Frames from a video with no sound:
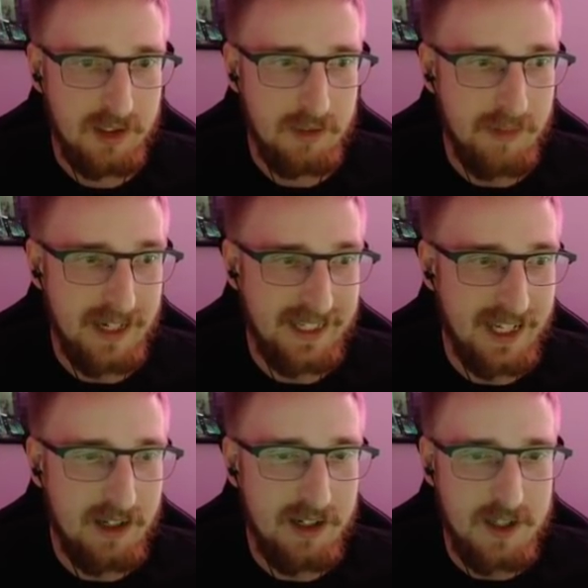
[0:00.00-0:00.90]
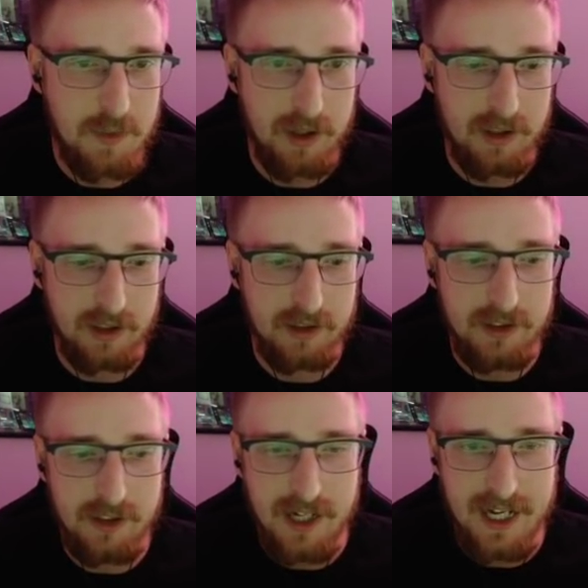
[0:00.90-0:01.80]
My Kennen as Predator. You
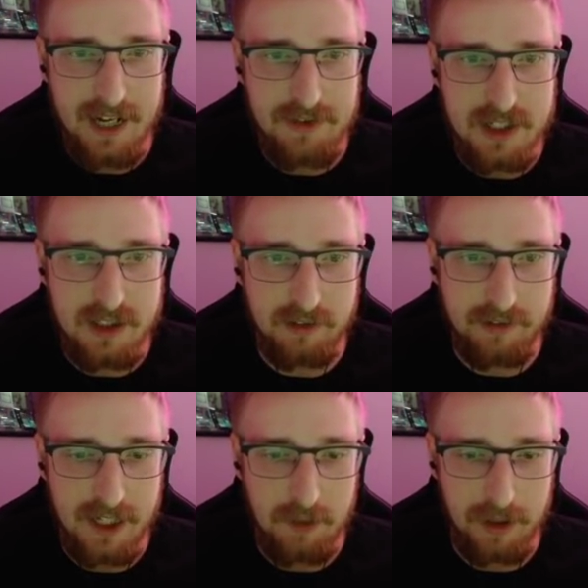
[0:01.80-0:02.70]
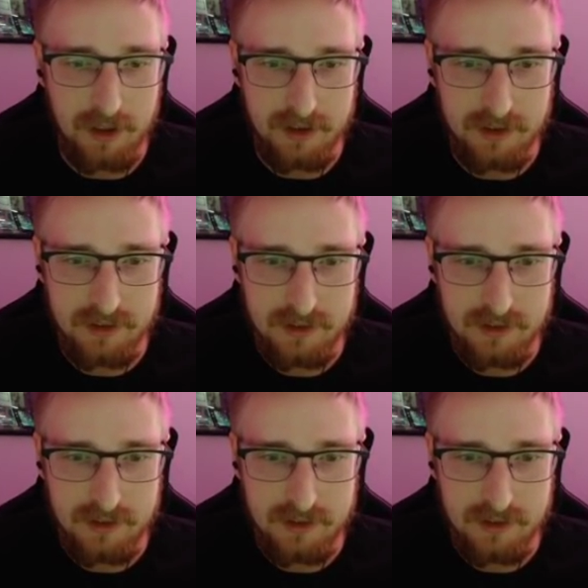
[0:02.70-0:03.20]
know, I have seen a lot of Predator